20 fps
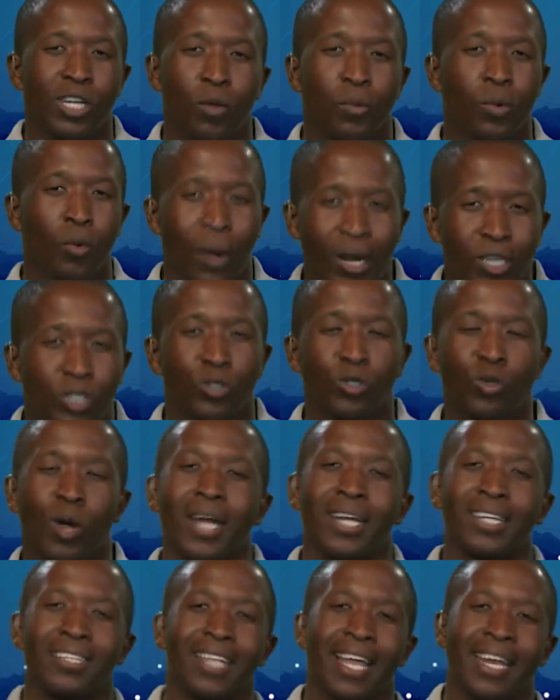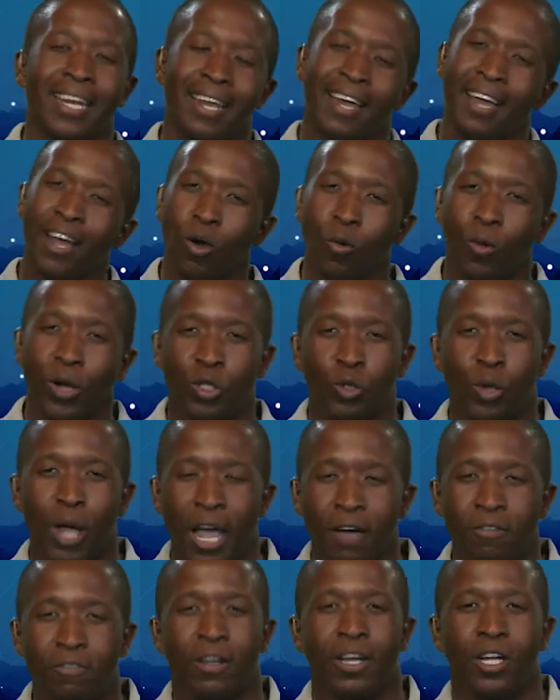We want you to understand understand what you
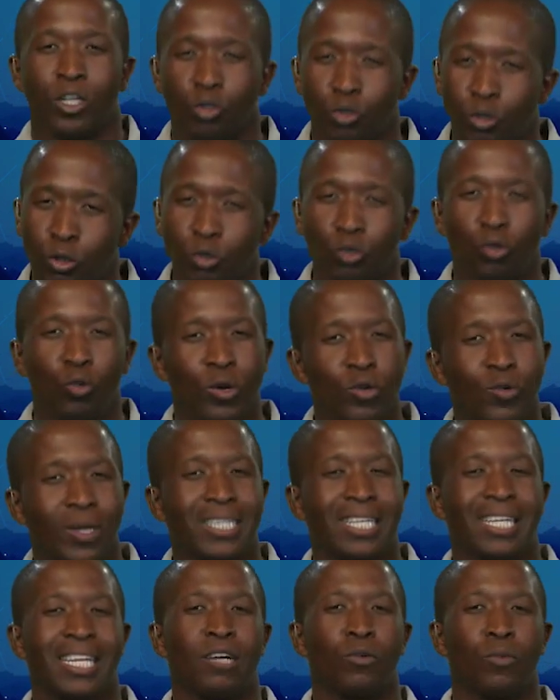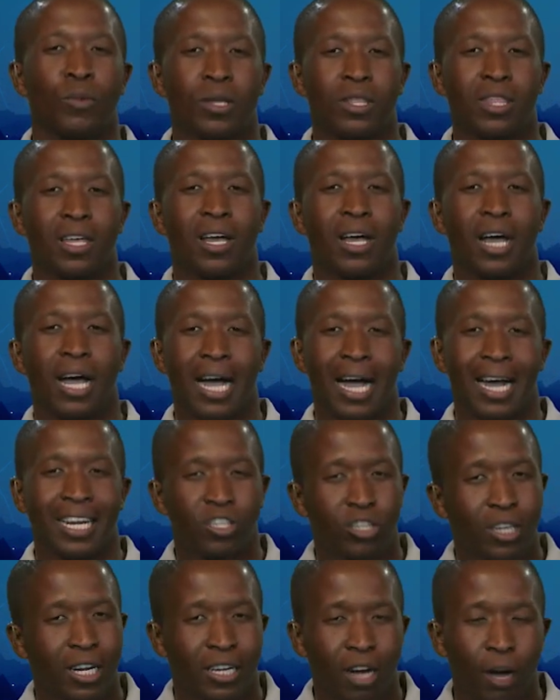have to do when you are dealing with uh,
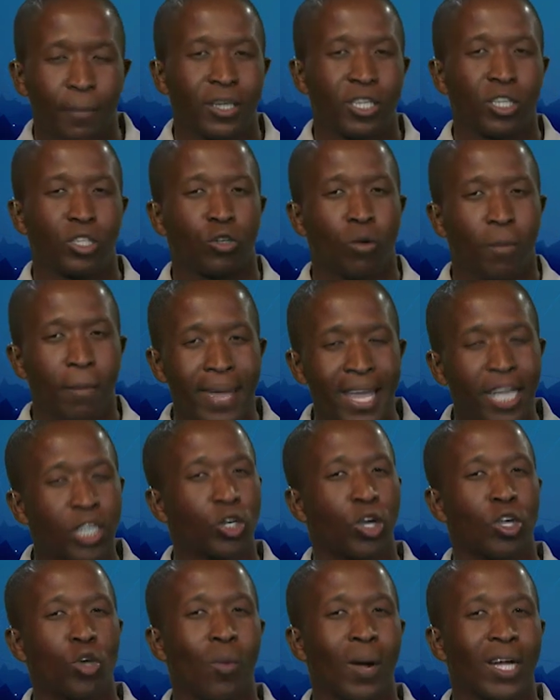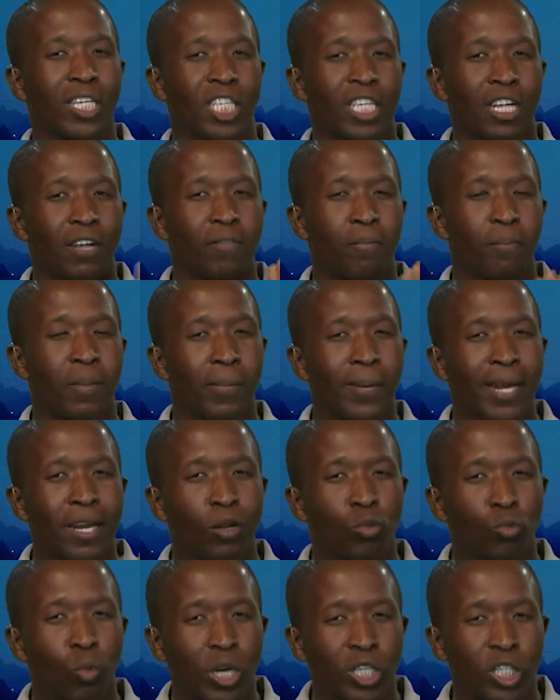trigonometry. So make sure you're watching. If people are
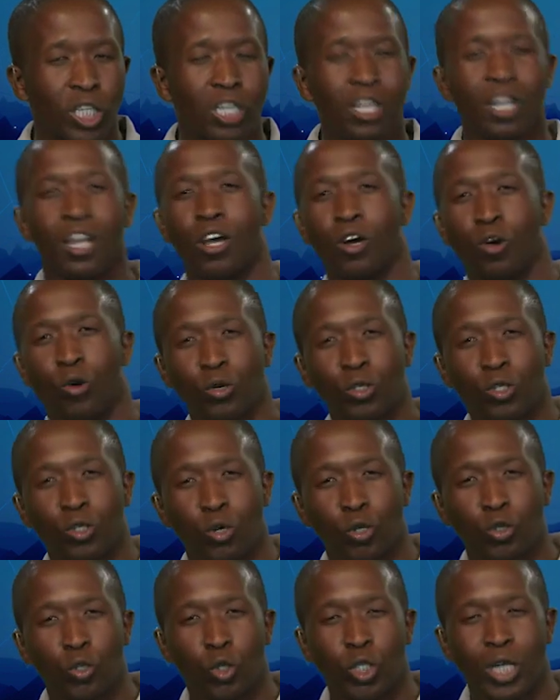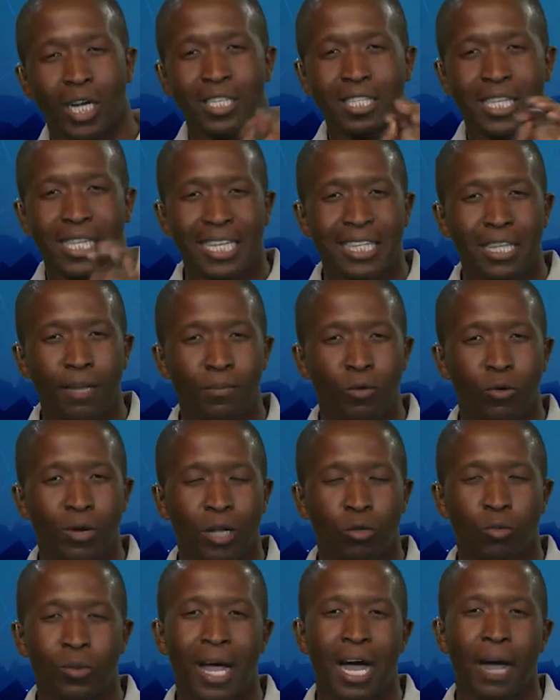not watching, go to your socials. Let them know
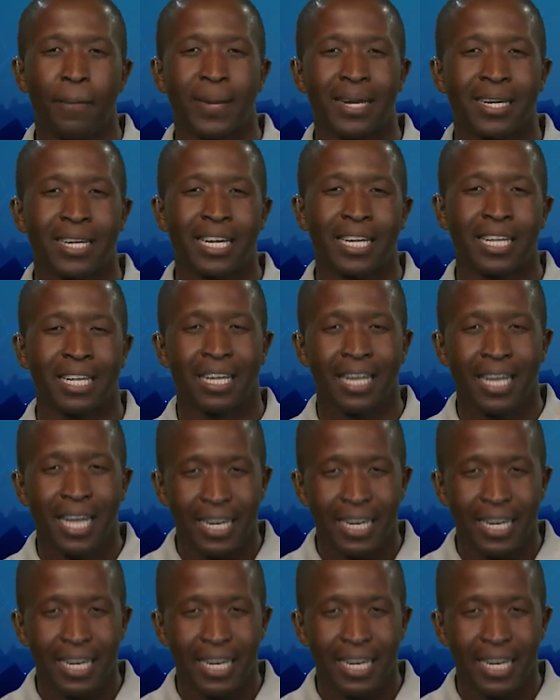that we are up and running.